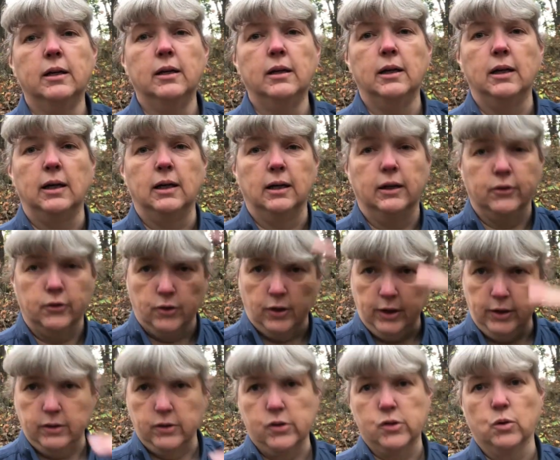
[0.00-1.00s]

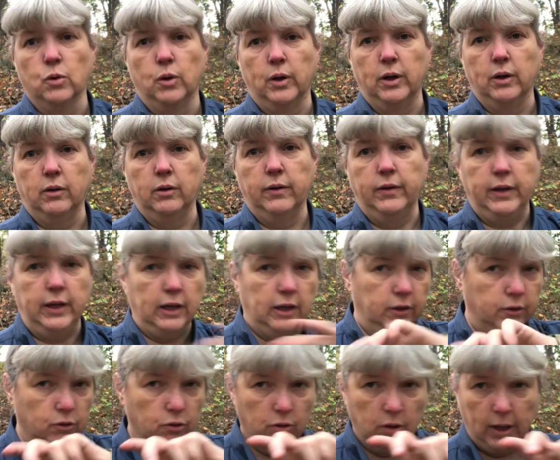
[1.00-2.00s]
underneath the soil, the
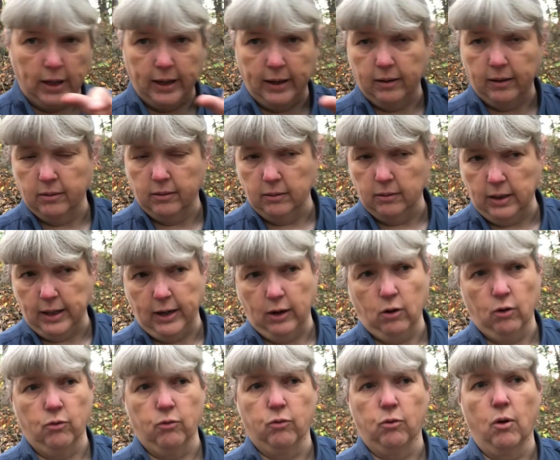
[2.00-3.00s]
underlying
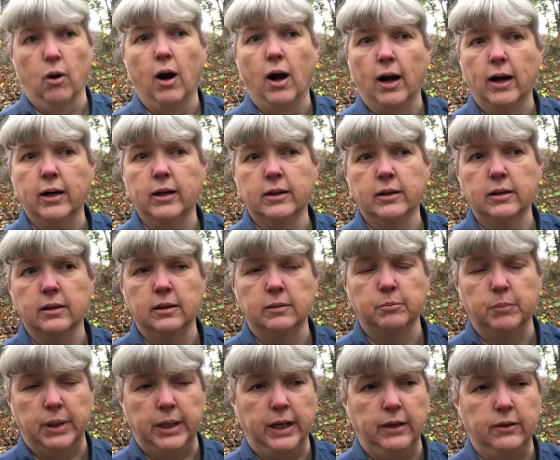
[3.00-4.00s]
layer of rock
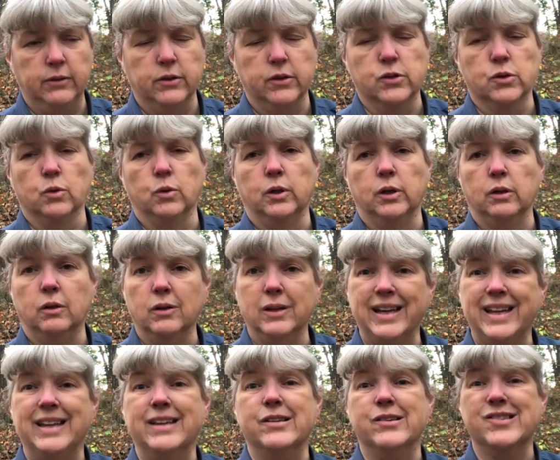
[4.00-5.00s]
beneath the soil
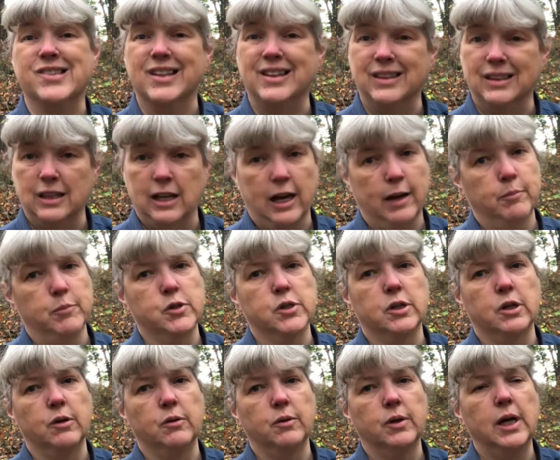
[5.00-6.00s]
is
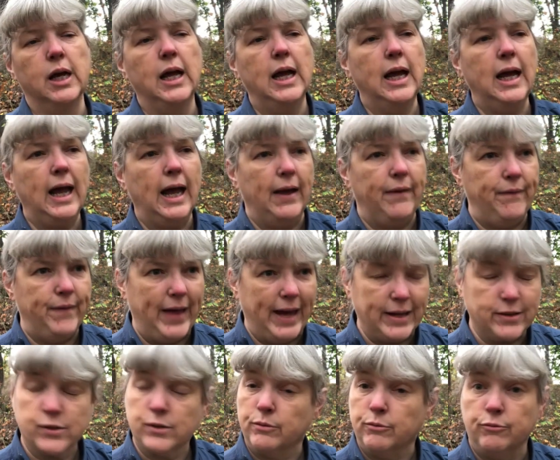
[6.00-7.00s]
limestone, and
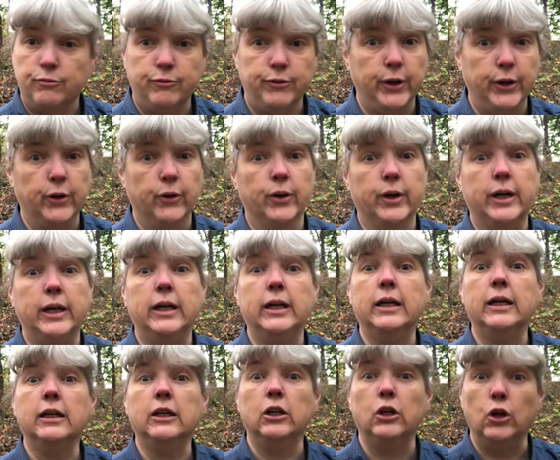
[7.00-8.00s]
that's very
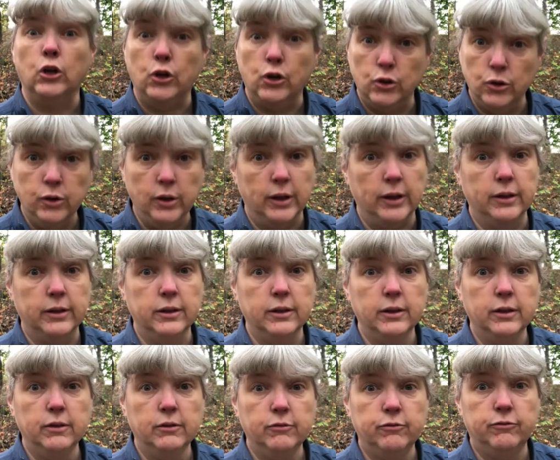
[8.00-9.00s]
good
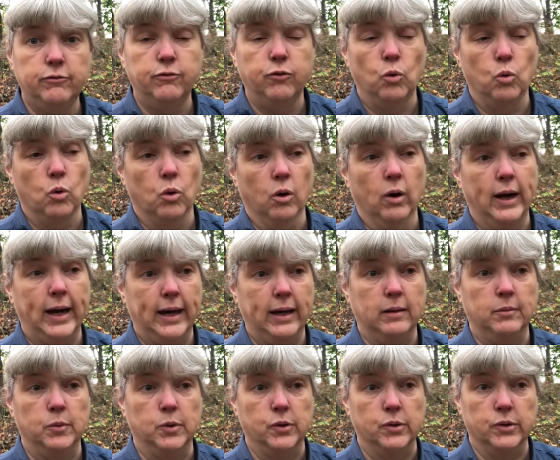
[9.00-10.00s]
for
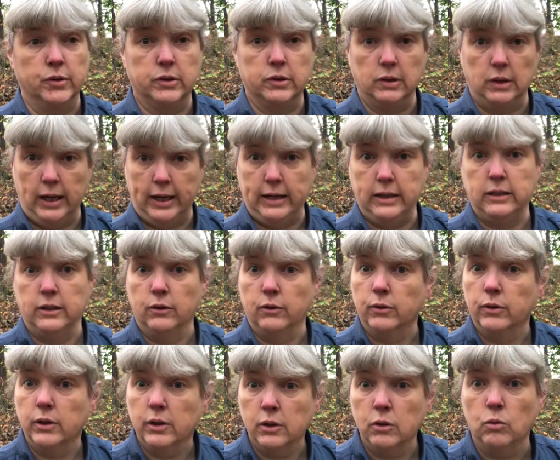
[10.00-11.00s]
animals like deer
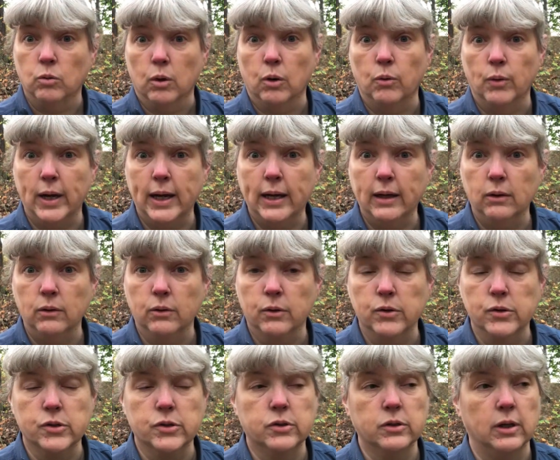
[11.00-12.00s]
that grow
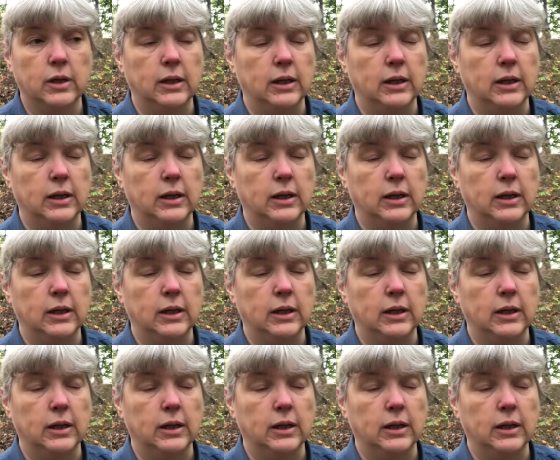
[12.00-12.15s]
antlers.